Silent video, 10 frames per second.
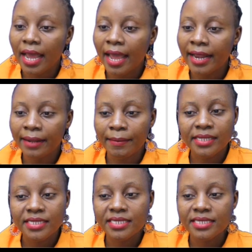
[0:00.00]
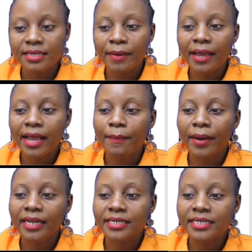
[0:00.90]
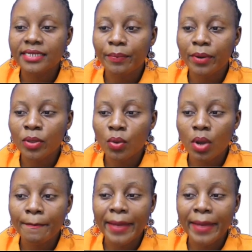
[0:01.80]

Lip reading: elements make up an entrepreneur